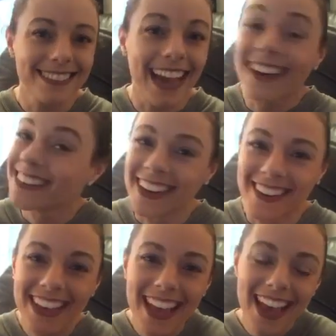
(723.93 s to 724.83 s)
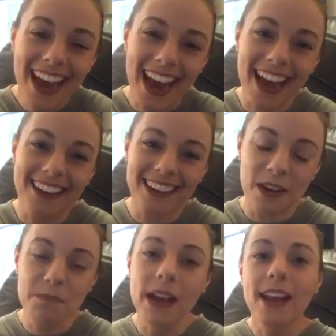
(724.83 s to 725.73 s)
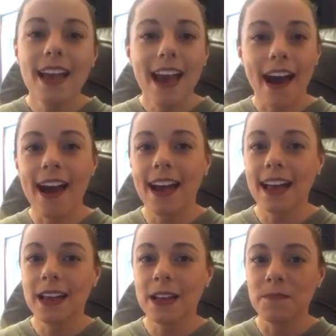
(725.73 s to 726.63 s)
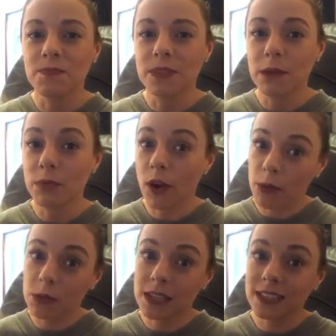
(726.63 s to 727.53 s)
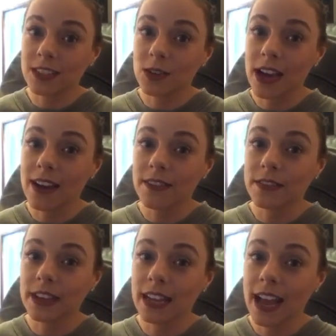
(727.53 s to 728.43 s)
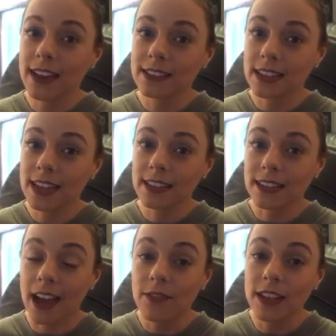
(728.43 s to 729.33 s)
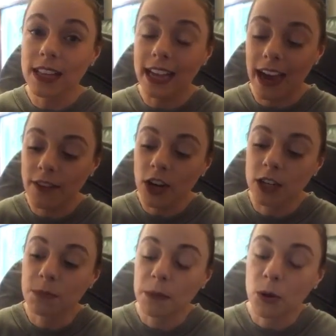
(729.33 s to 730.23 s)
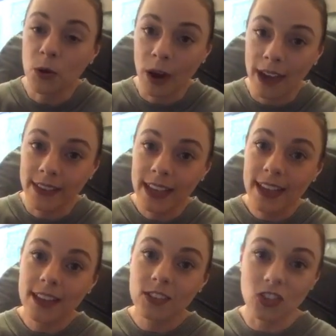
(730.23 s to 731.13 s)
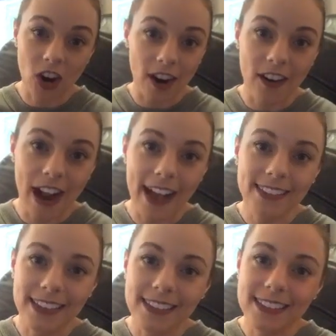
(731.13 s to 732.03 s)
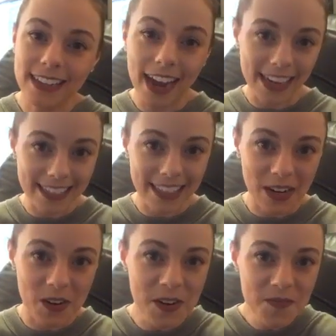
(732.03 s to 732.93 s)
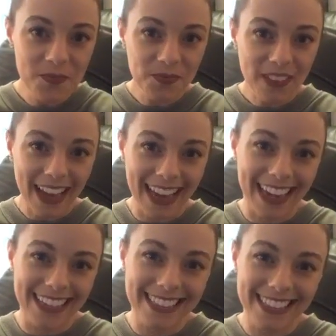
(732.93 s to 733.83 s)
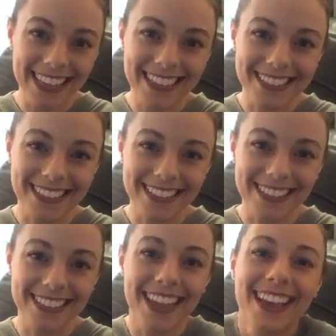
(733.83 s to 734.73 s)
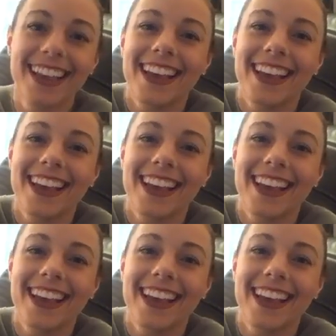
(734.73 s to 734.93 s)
I don't know. But I probably do have an accent. I feel like I've heard people who have stronger accents than I do. And it just is...